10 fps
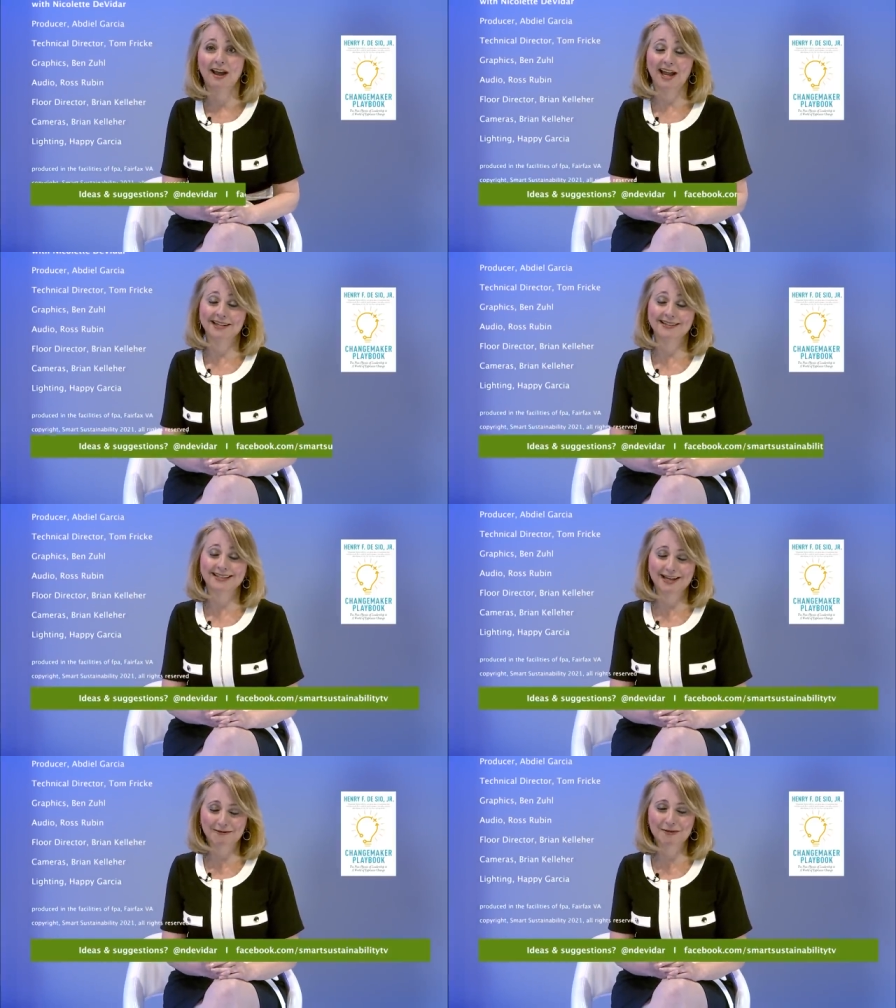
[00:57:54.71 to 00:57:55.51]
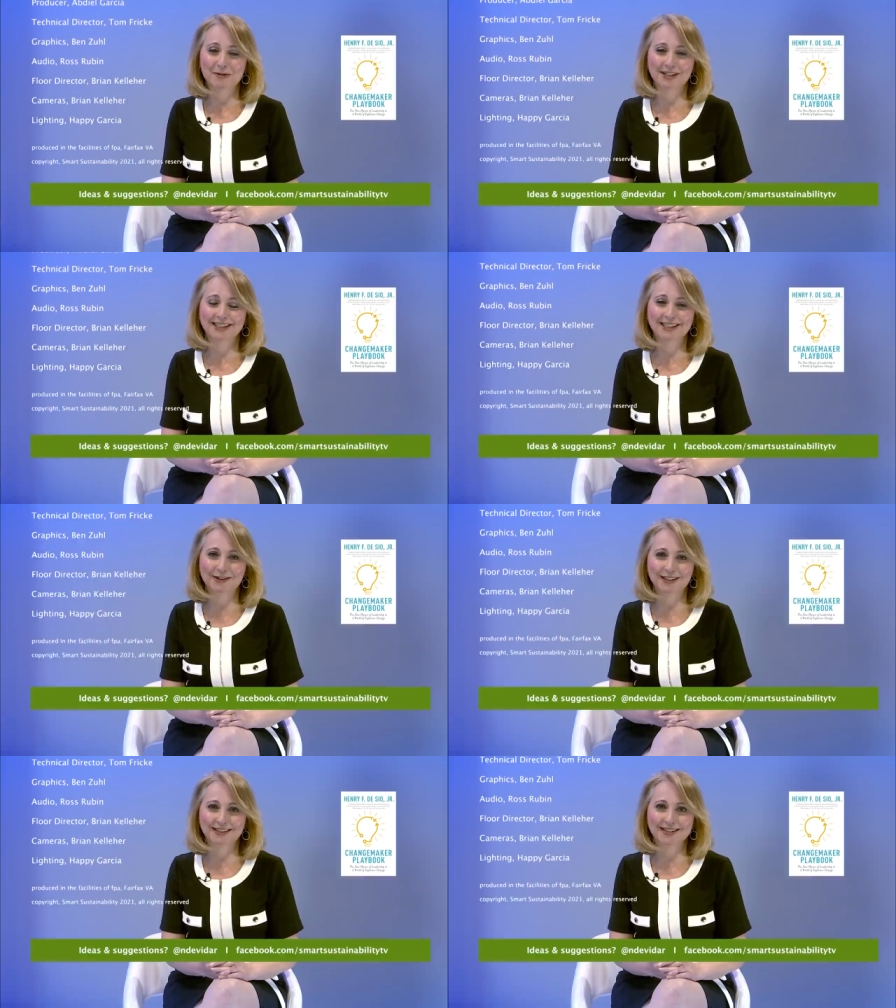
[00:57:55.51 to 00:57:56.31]
and everyone a
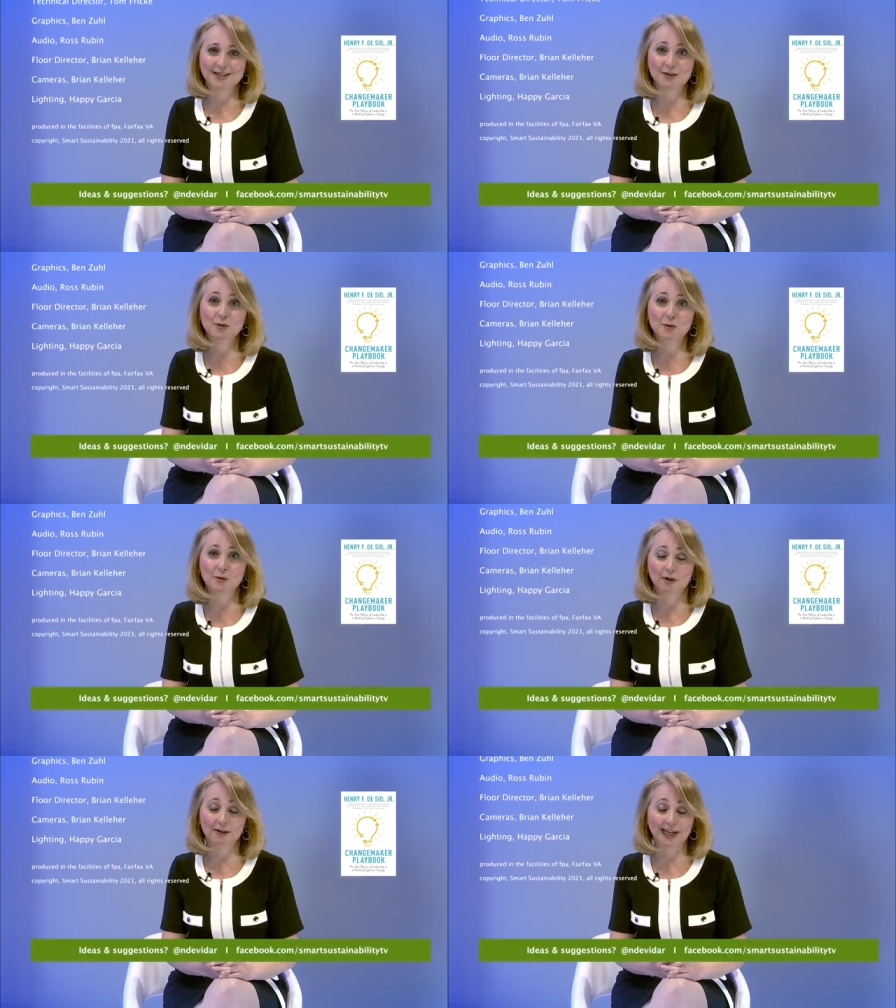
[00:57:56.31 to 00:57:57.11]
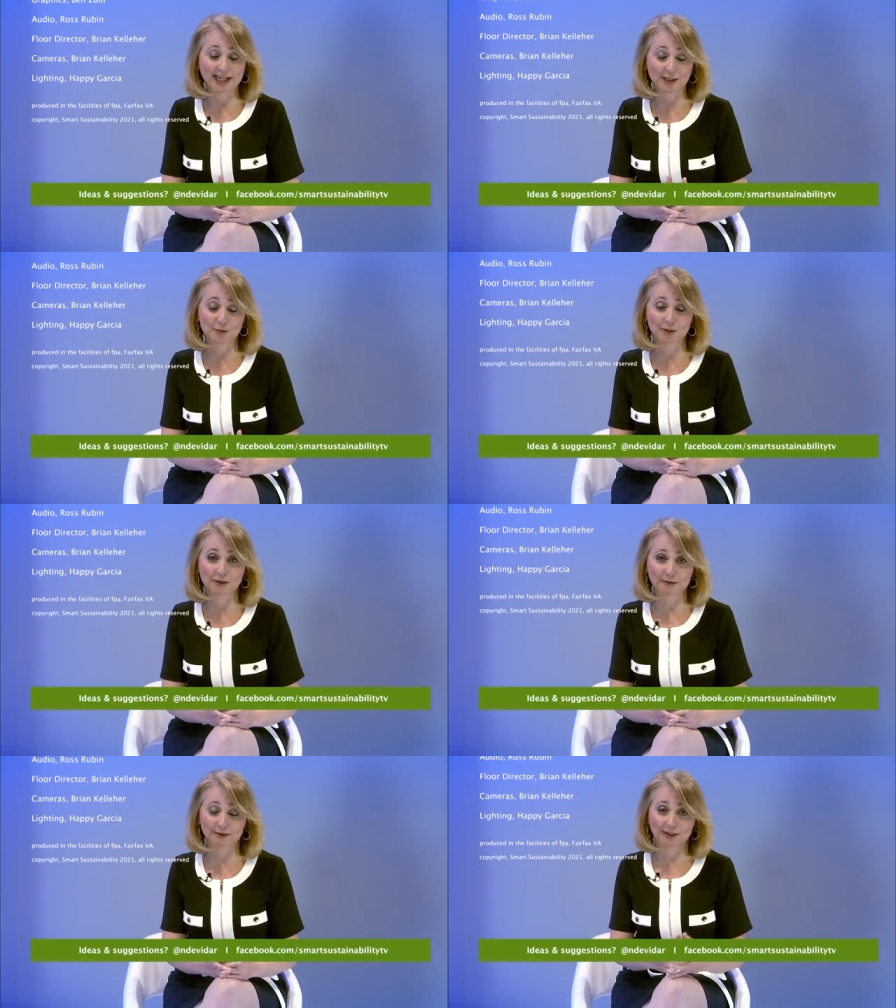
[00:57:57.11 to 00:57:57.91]
leader in this new age
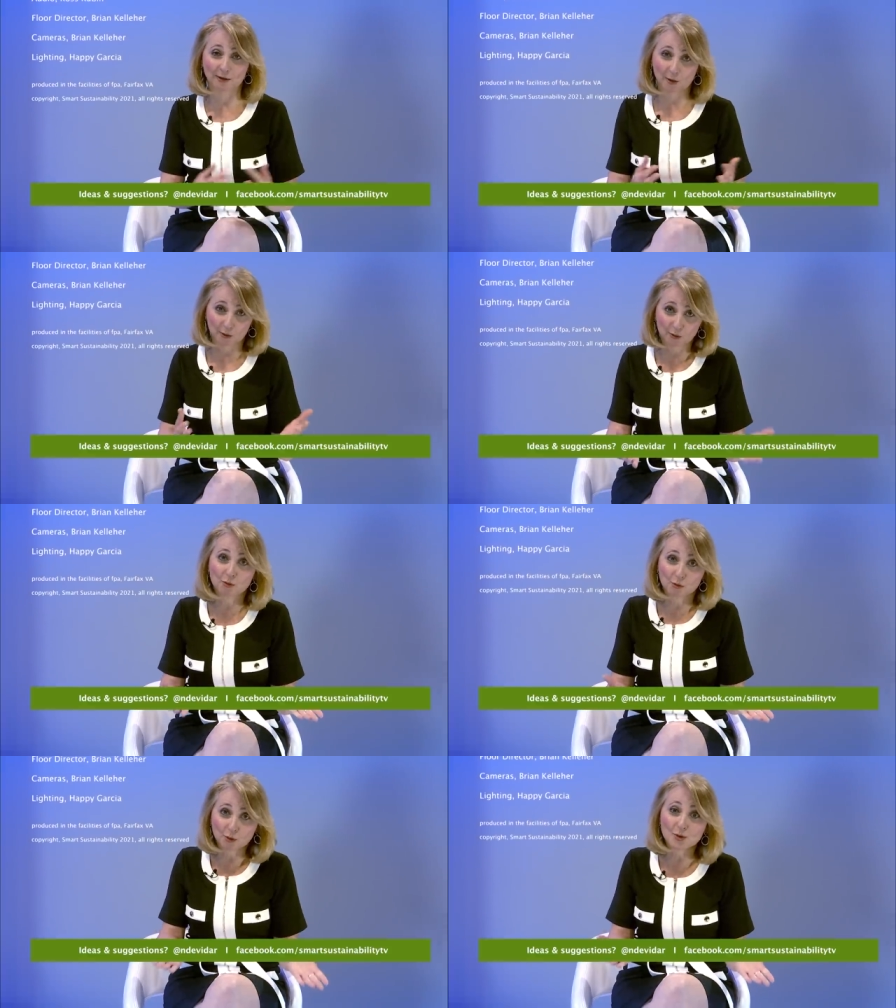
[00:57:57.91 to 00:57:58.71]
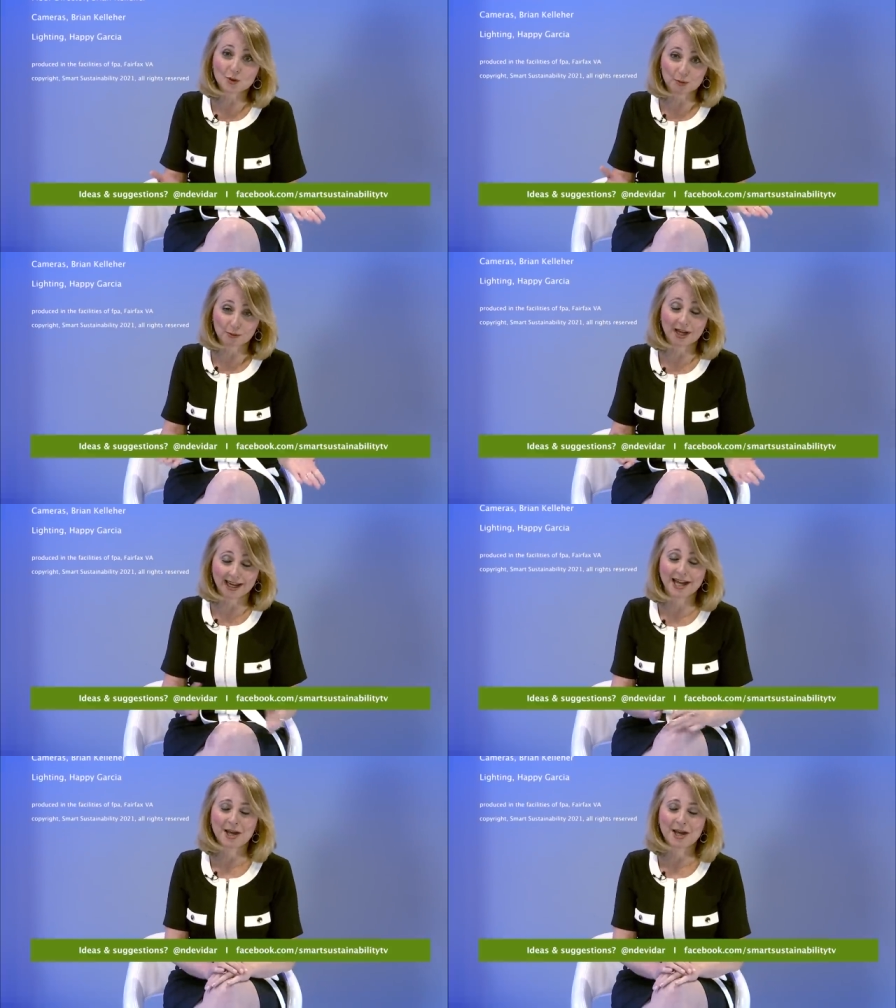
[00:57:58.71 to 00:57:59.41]
with you know new rules to play.